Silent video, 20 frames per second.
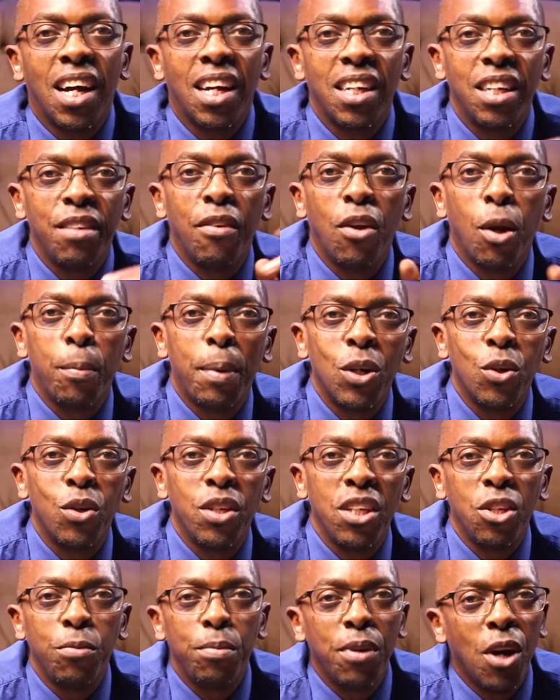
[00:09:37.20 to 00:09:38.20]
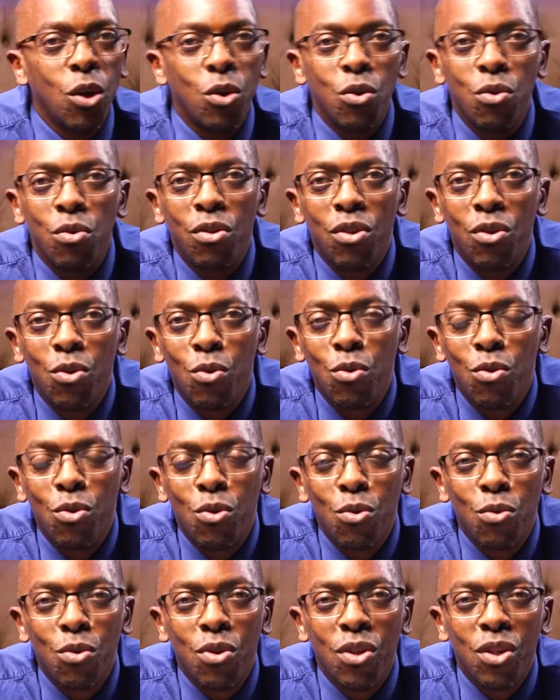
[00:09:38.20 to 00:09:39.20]
a, developer to teach me how to, to,
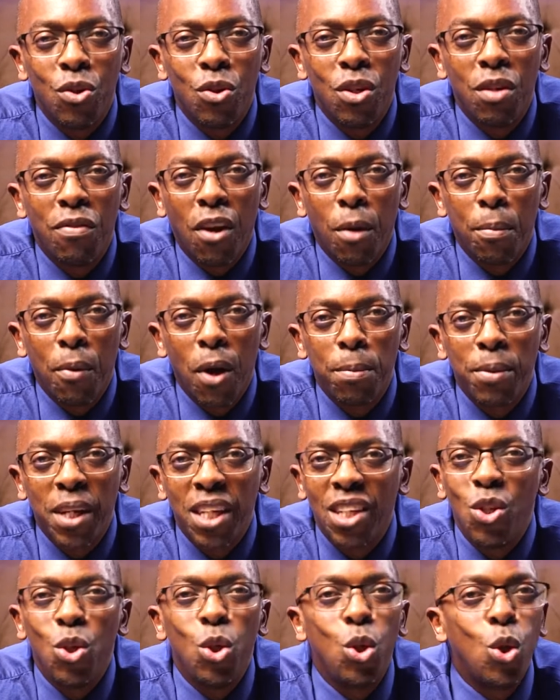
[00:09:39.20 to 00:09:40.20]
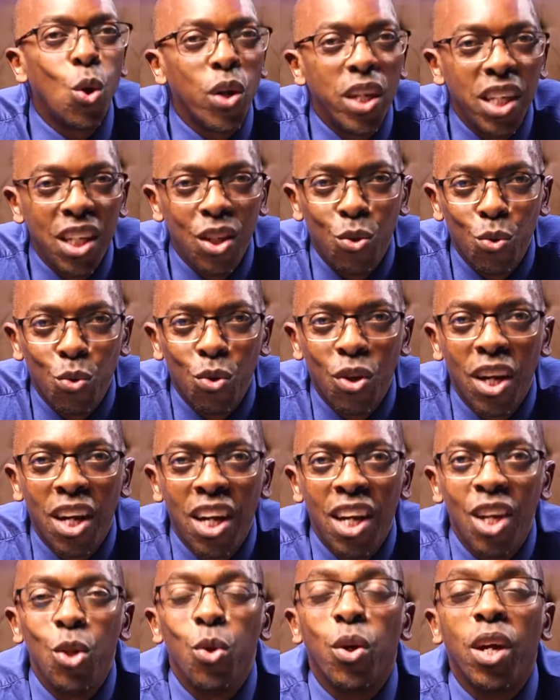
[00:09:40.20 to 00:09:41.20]
to, to develop a website. You don't need to
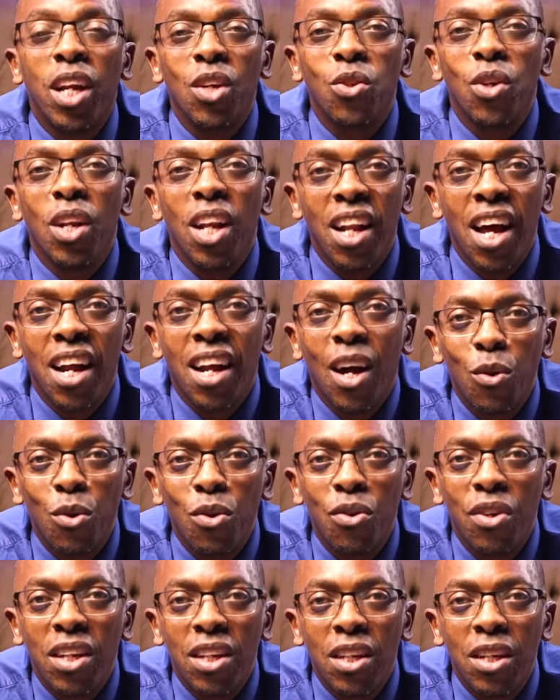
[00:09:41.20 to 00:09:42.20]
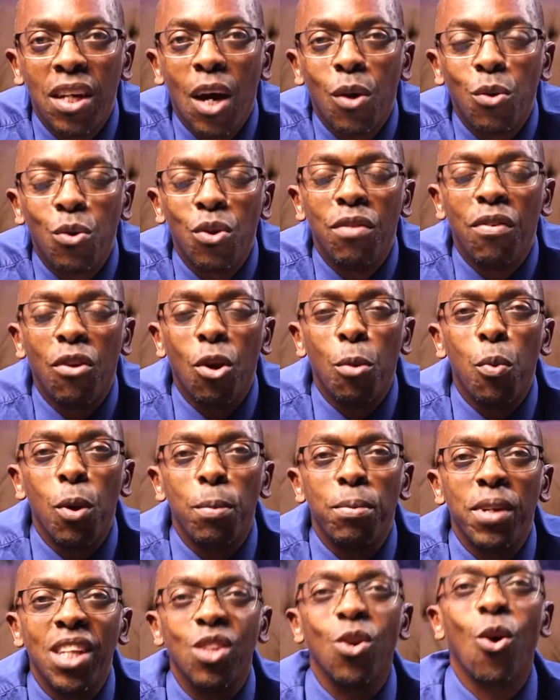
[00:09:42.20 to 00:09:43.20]
you can actually learn how to, how to develop
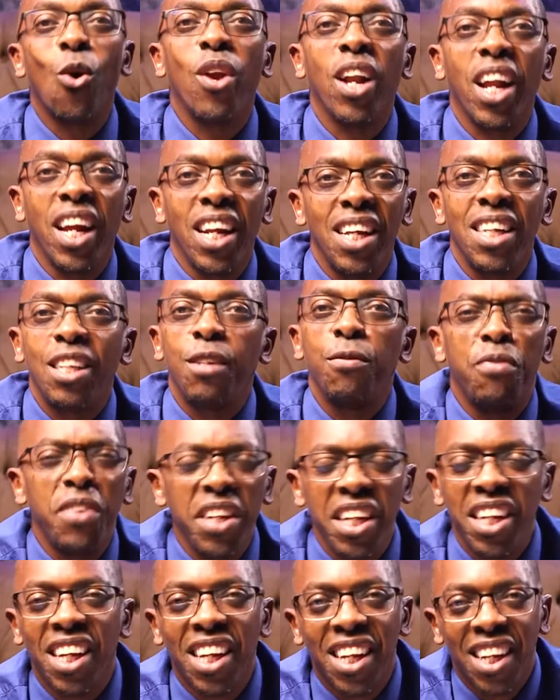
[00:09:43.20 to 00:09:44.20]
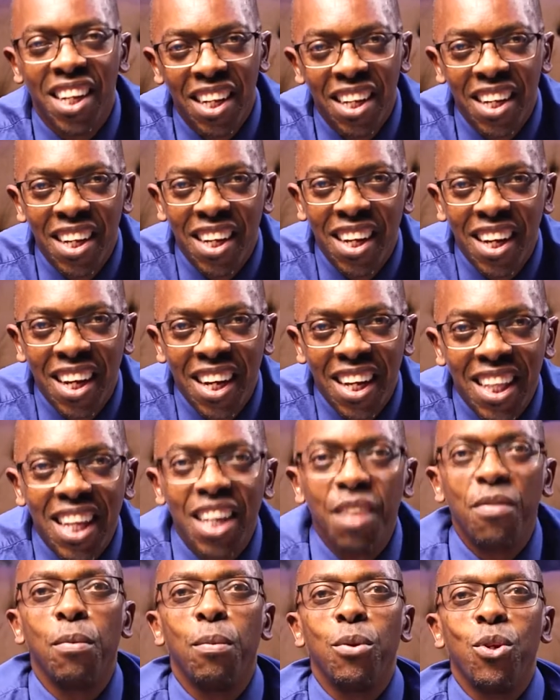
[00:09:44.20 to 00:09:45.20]
websites online. It's free.
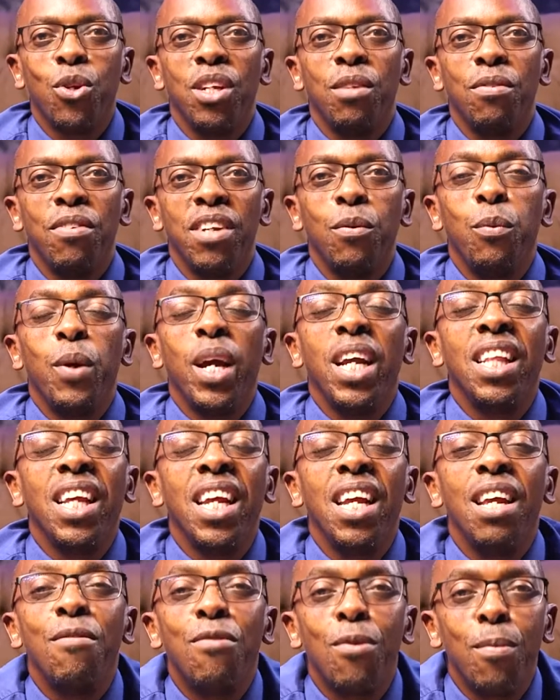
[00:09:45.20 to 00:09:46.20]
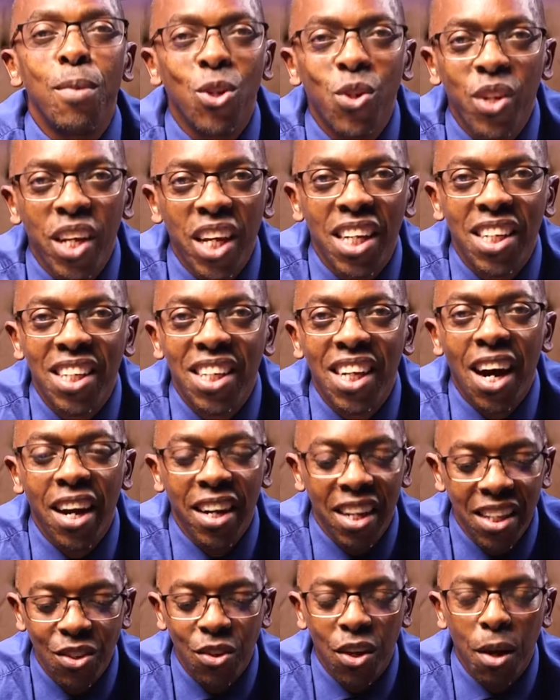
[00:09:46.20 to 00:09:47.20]
That information is free. We're in the information age. now
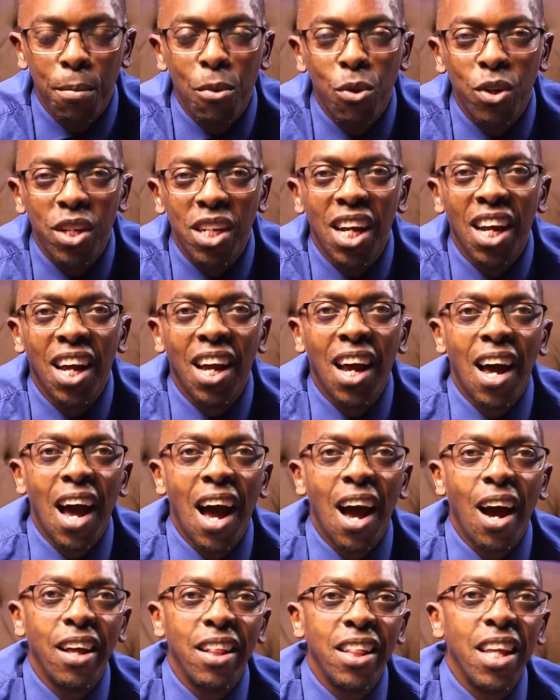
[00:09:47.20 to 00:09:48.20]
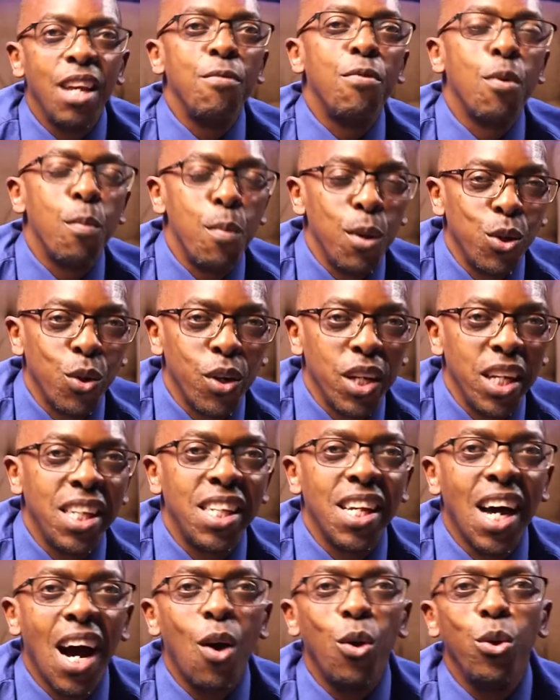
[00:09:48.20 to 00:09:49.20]
it's not about the information.
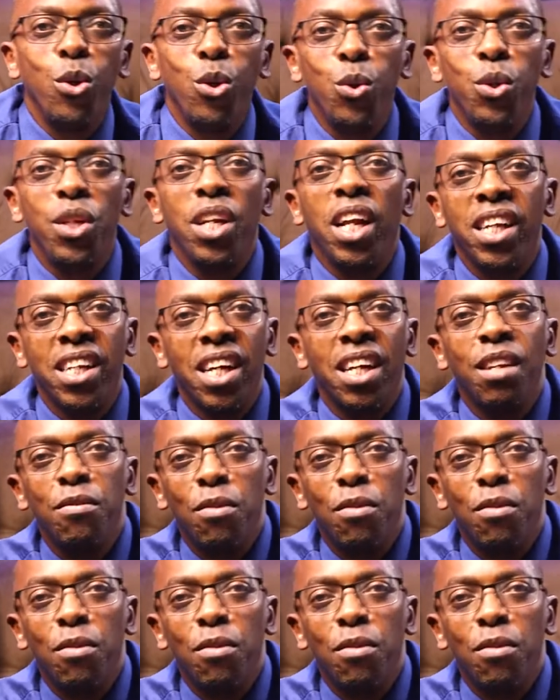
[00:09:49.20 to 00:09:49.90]
It's how you utilize that